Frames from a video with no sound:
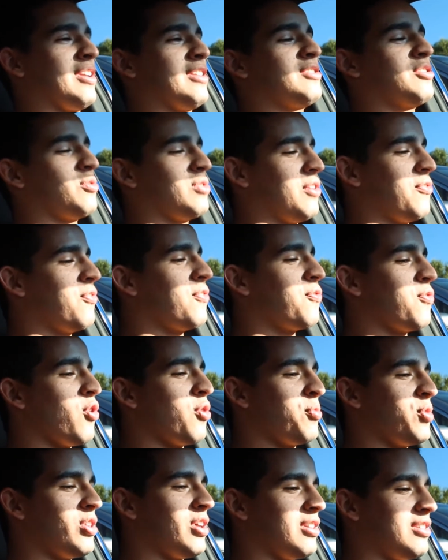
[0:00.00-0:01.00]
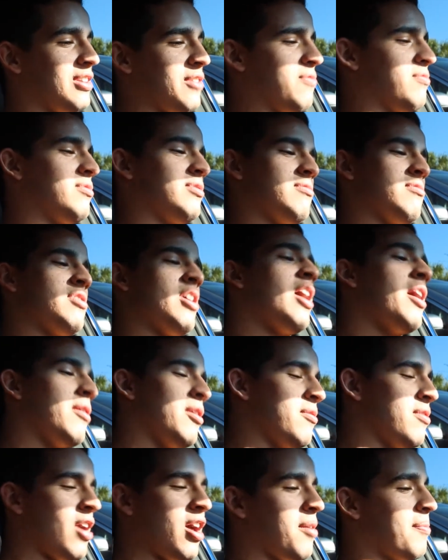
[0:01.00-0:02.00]
It's a different formula.
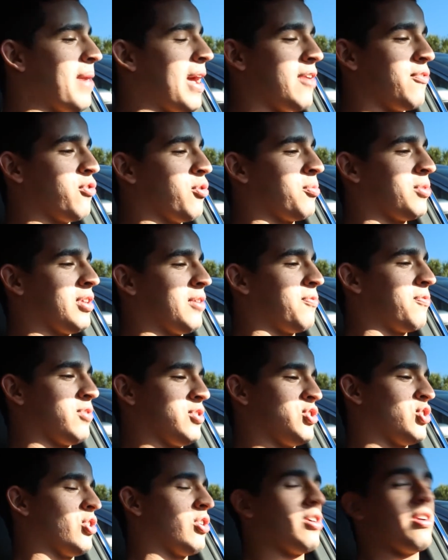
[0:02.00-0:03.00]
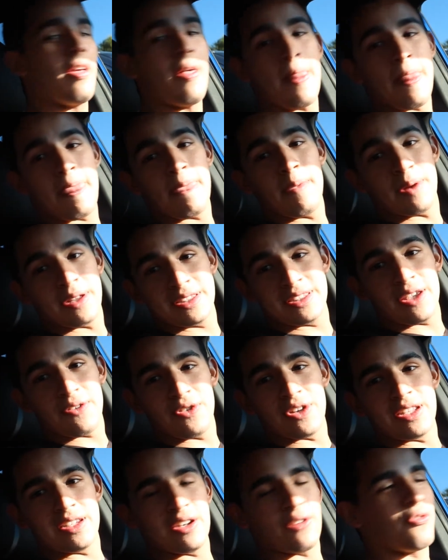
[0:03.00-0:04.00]
Not a bad formula for sure, but it's
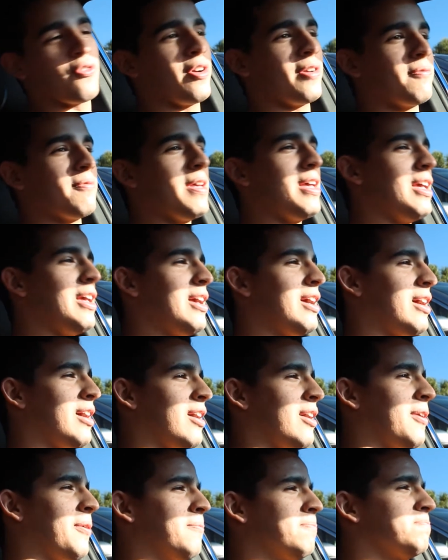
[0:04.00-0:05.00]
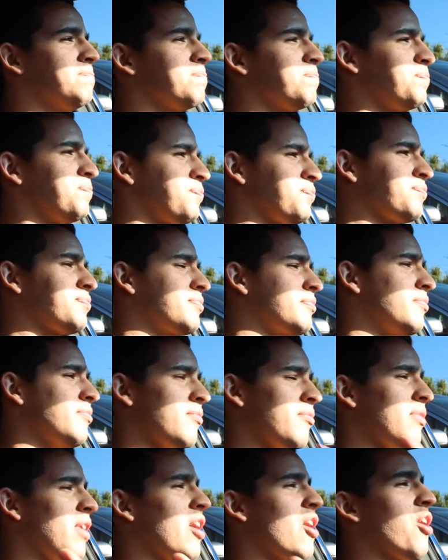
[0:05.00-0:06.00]
definitely different.
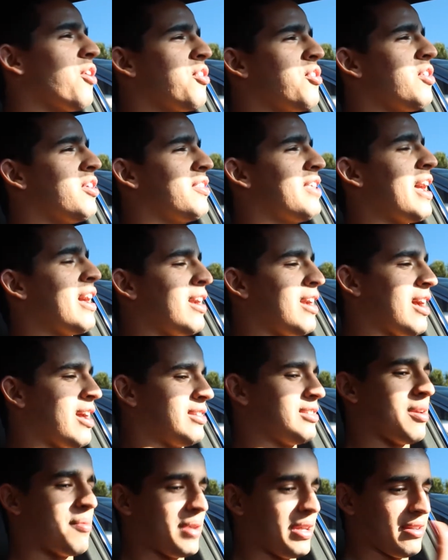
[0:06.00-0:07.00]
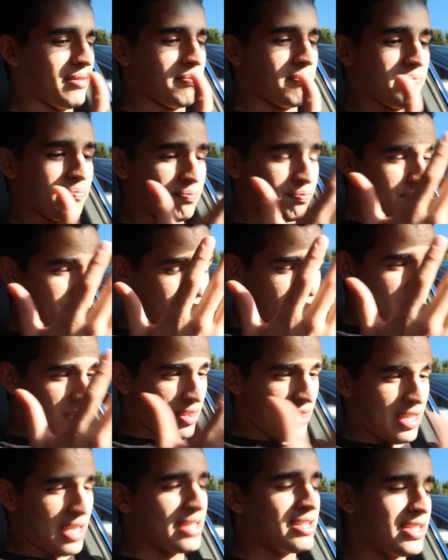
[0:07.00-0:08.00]
Other than that, guys, I mean,
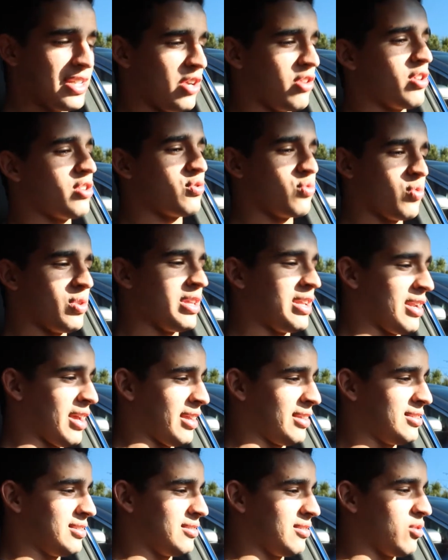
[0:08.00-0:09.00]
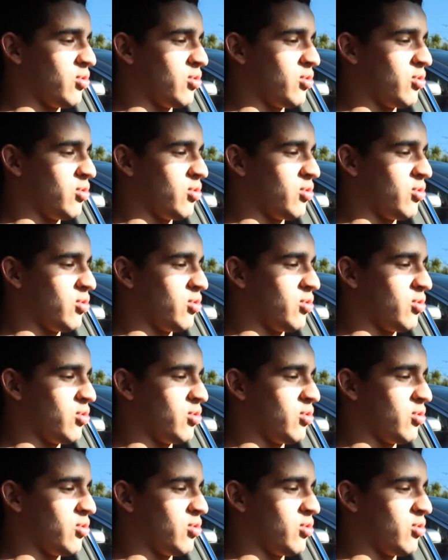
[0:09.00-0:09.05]
the interior is really nice.